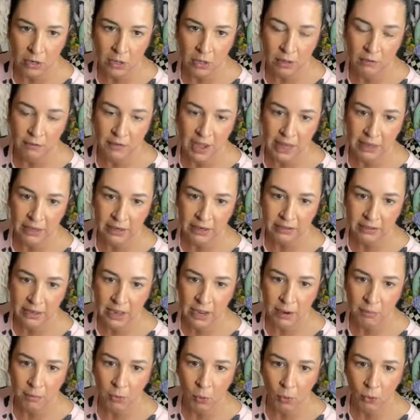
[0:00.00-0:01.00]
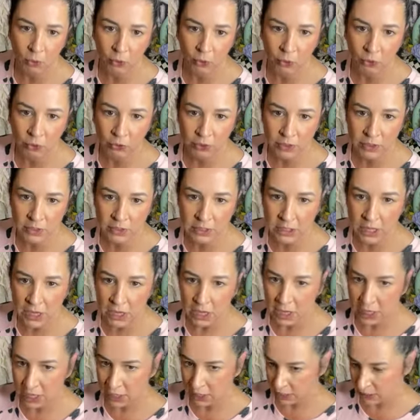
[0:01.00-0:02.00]
Valentine orders.
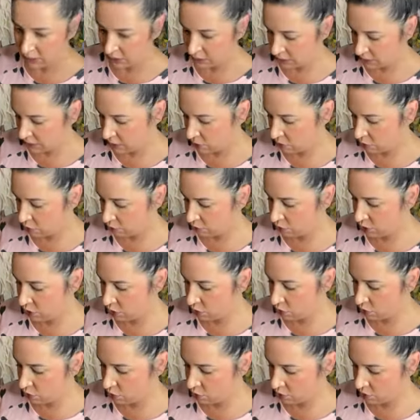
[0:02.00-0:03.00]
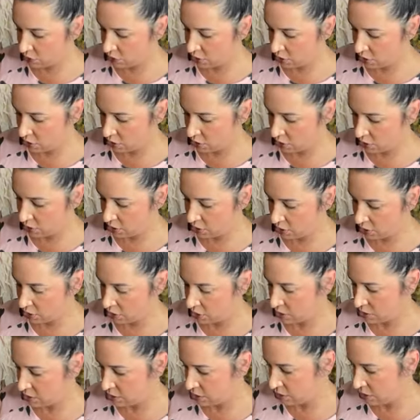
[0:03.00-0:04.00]
So those are,
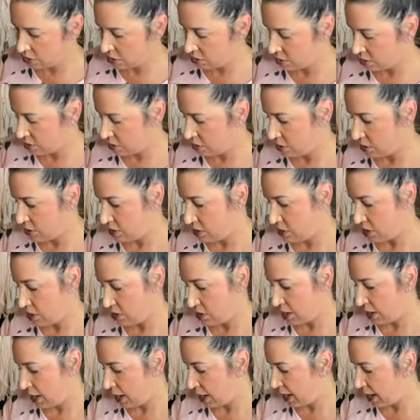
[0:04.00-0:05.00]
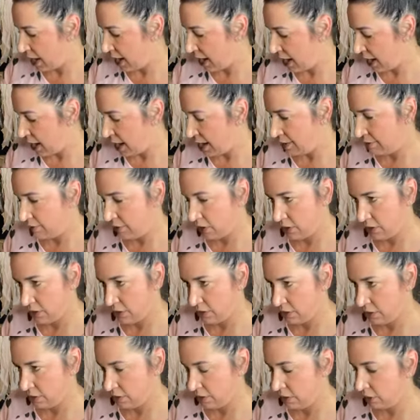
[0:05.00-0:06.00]
I have
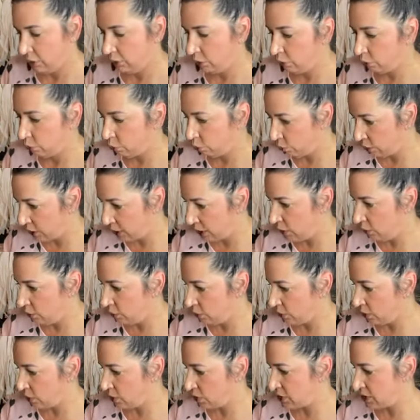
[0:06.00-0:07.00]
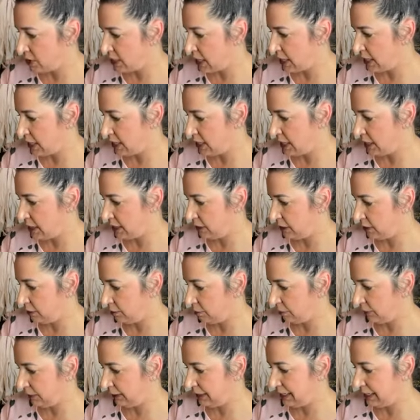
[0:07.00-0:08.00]
3 orders I need to
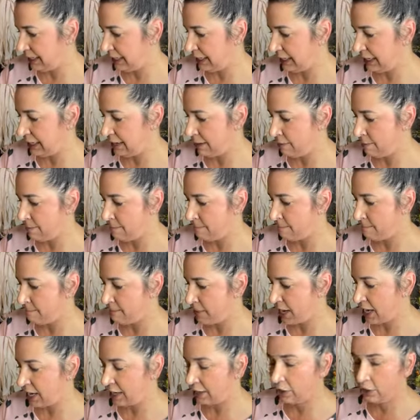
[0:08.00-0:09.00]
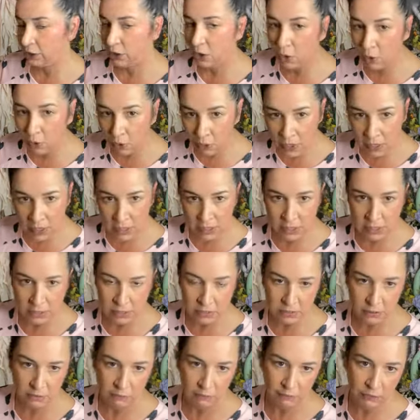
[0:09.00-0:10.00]
complete. And my goal is
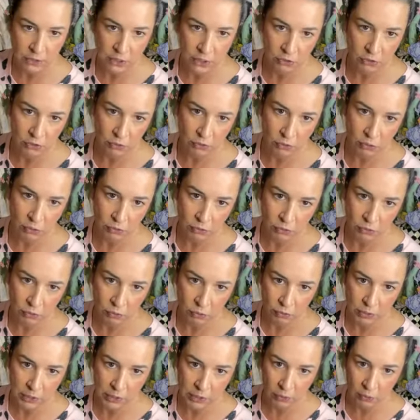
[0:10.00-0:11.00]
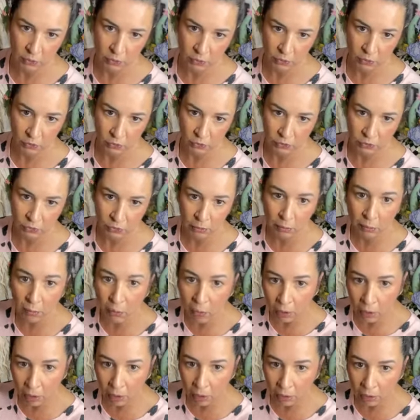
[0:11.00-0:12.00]
to finish those 3 orders
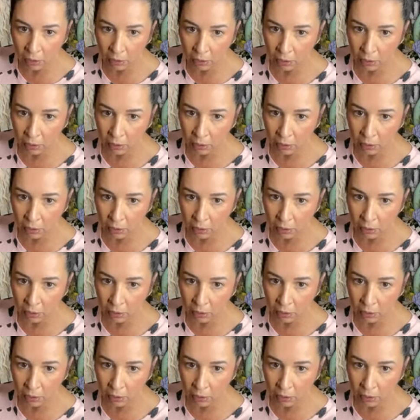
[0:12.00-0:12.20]
tomorrow.